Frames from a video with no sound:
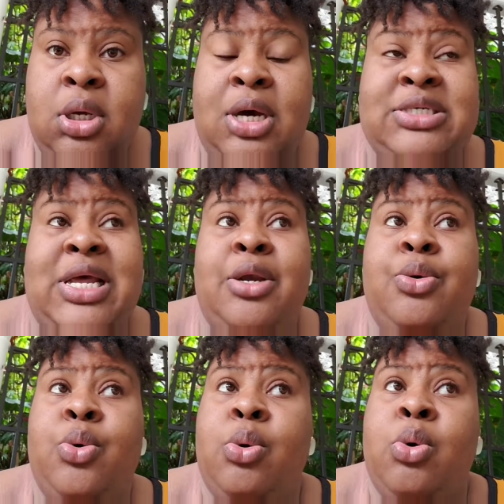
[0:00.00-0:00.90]
because I
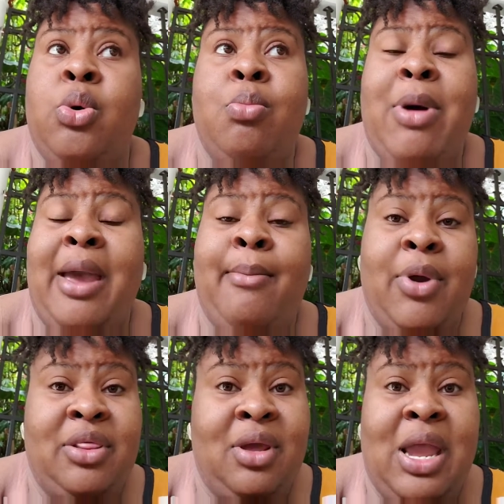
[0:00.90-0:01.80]
know my
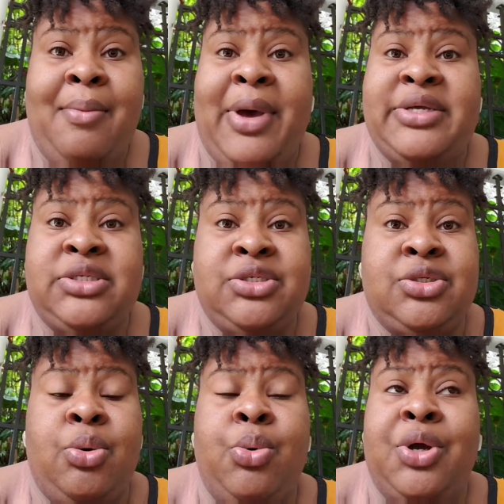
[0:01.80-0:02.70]
brother and my
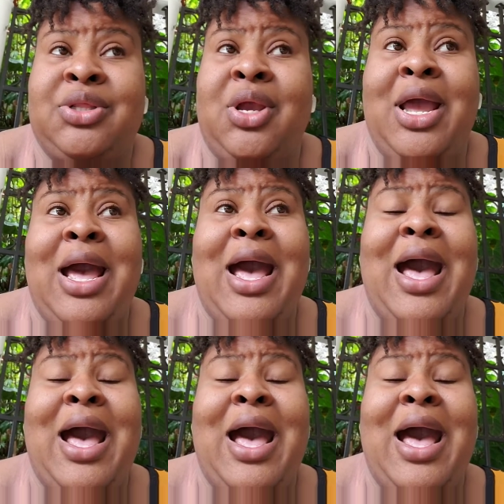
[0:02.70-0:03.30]
sister worked their